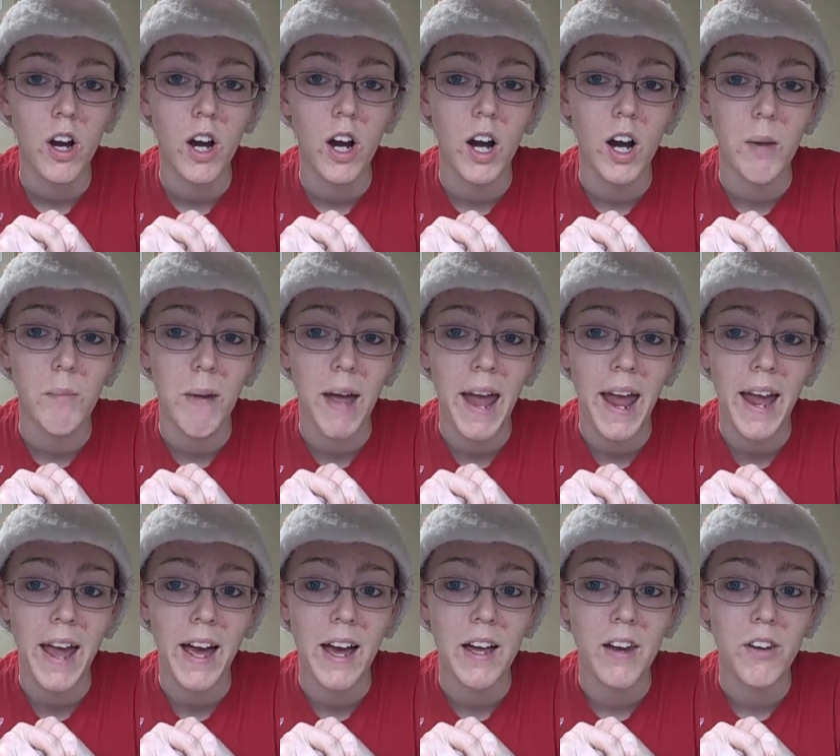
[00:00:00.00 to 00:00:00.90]
Um,
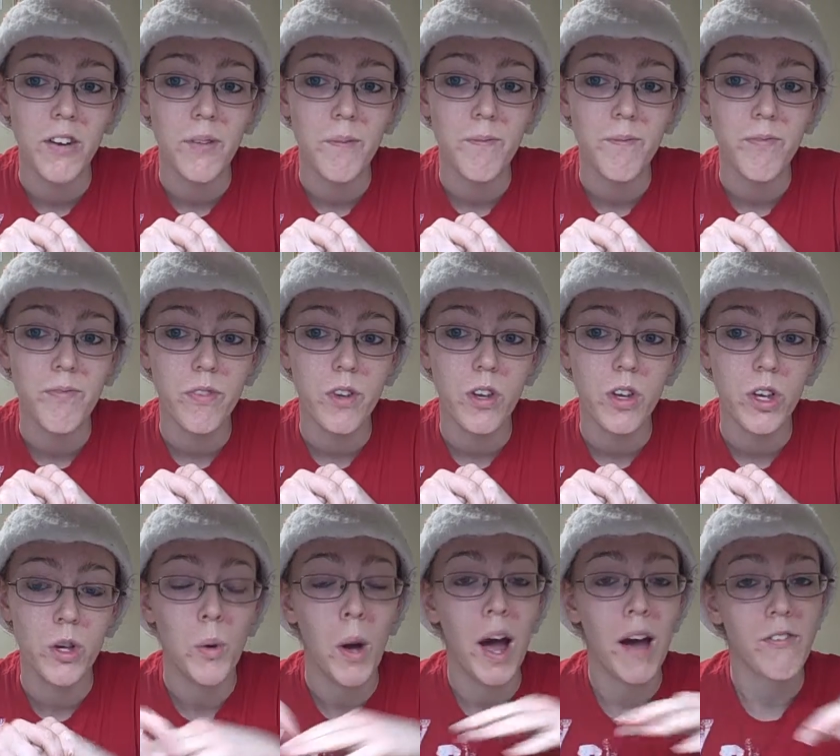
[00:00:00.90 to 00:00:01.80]
and
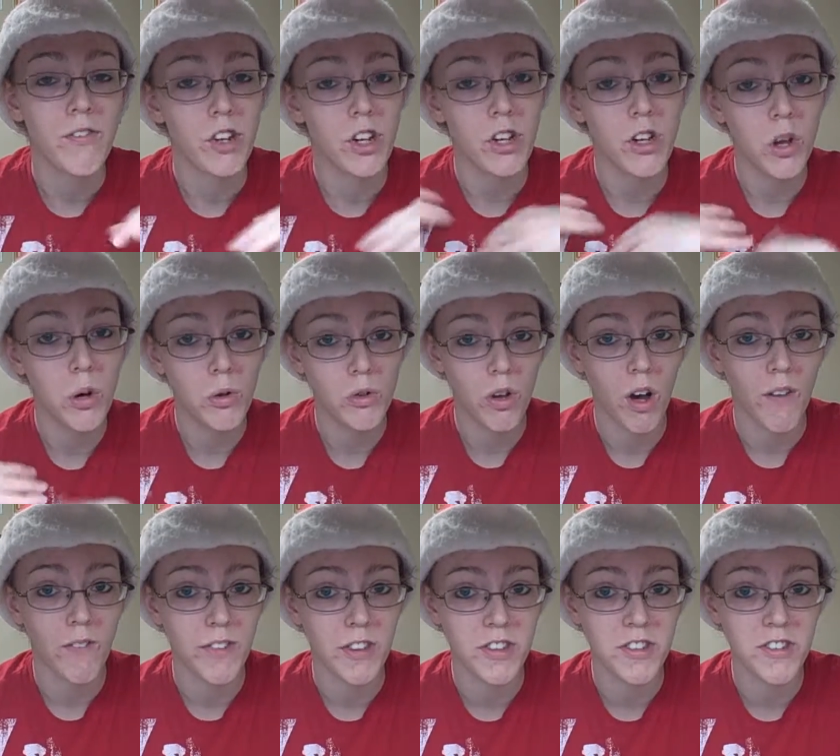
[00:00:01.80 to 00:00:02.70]
you have to close
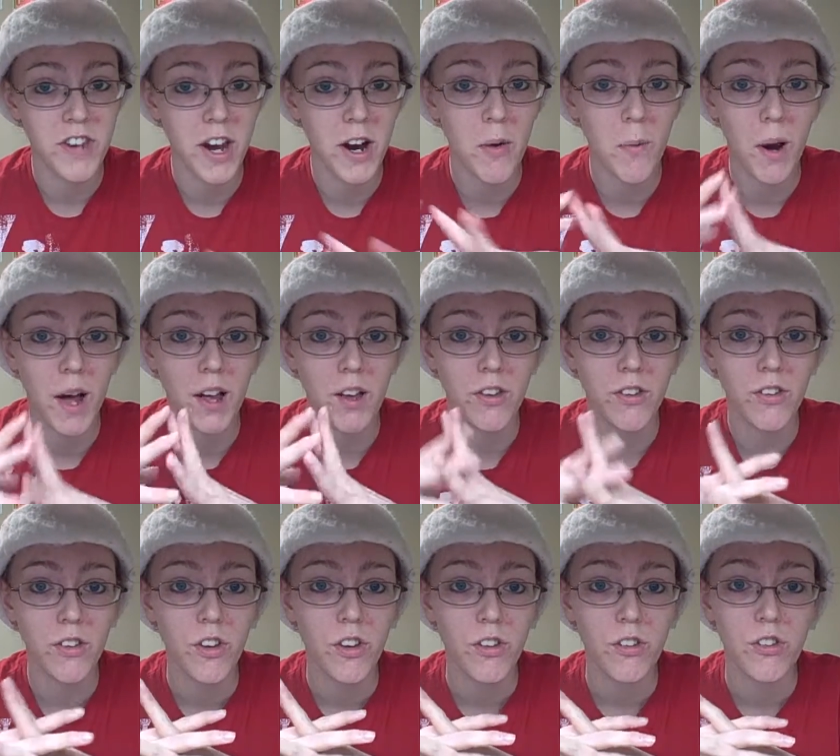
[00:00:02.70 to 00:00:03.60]
off the
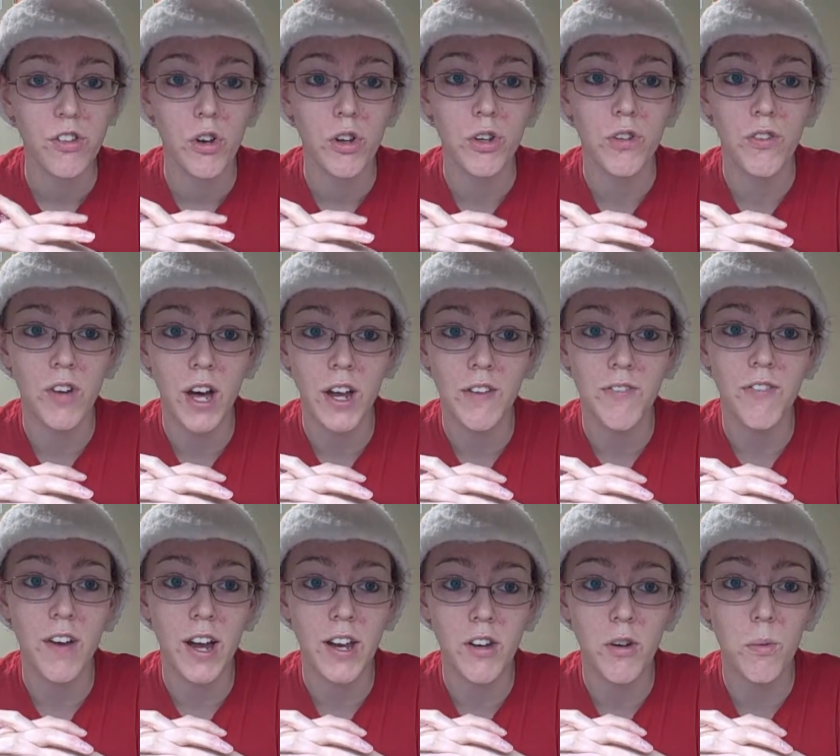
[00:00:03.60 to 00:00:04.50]
stairwells. So you've got to
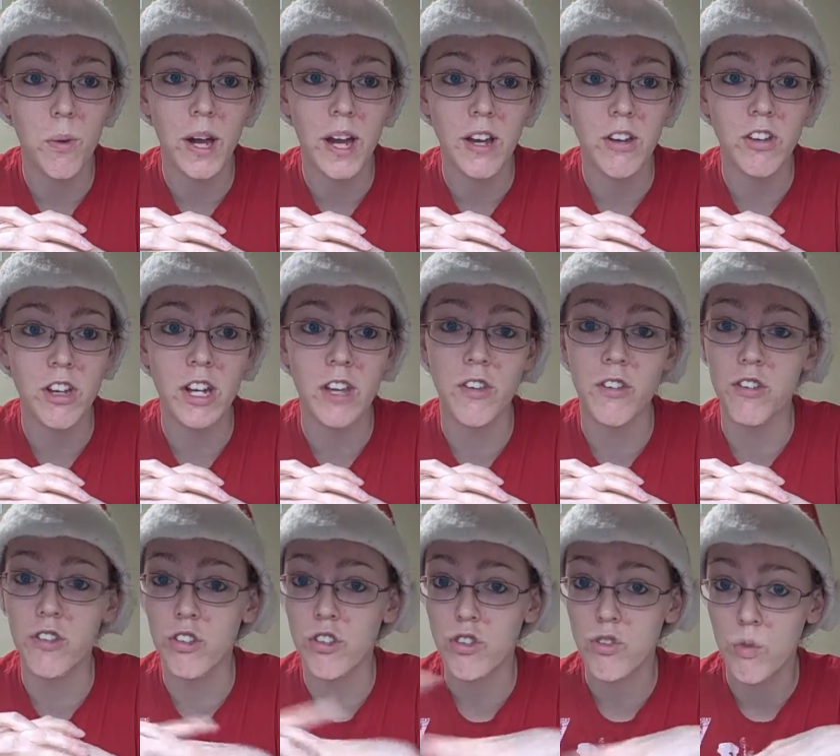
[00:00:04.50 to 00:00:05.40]
find a way to either
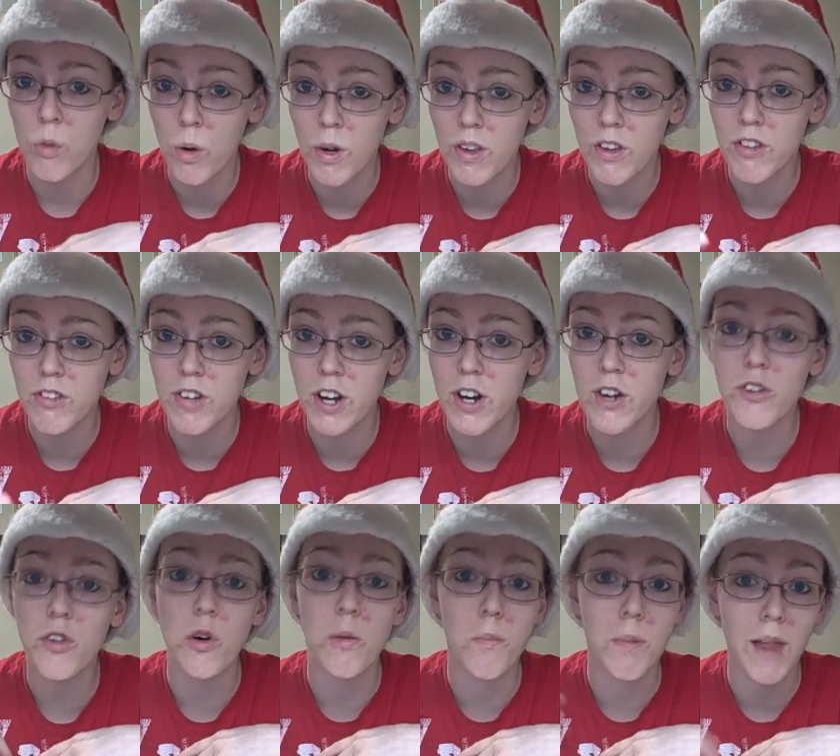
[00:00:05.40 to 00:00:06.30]
destroy the
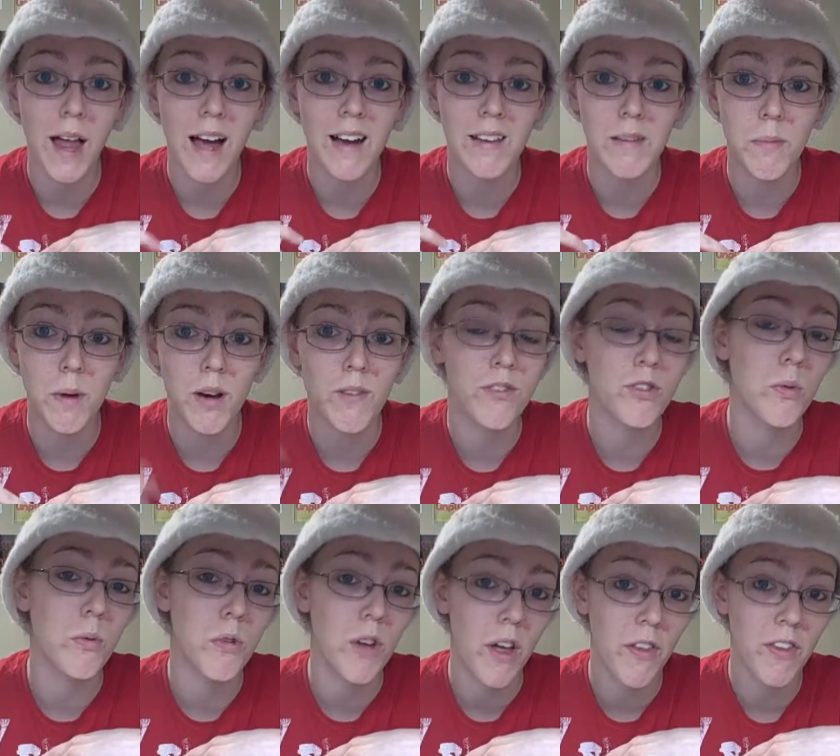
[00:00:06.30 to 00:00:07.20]
stairs or block them off
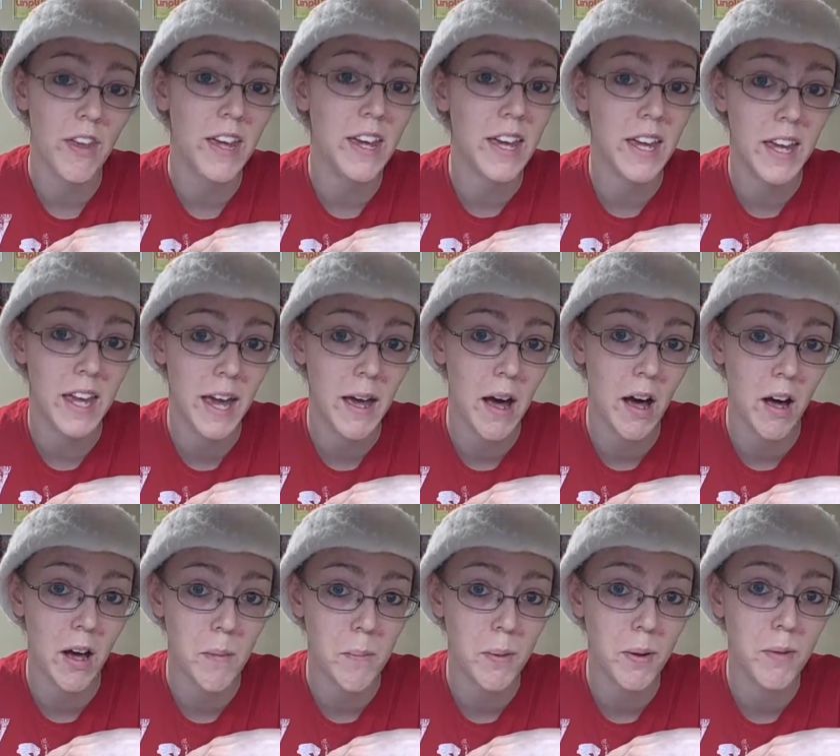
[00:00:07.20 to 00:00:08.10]
so nothing can get
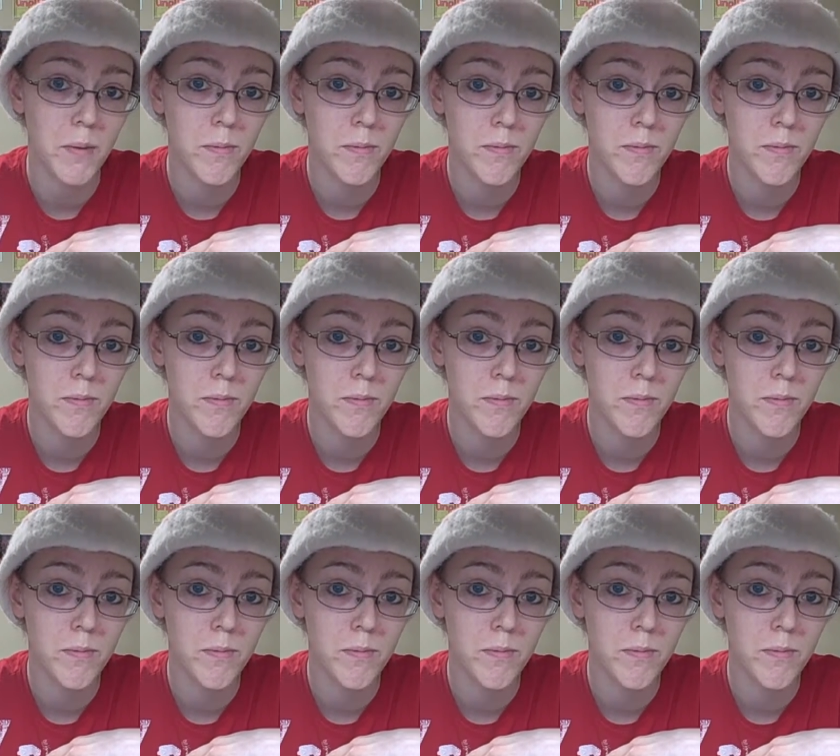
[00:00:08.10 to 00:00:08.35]
up.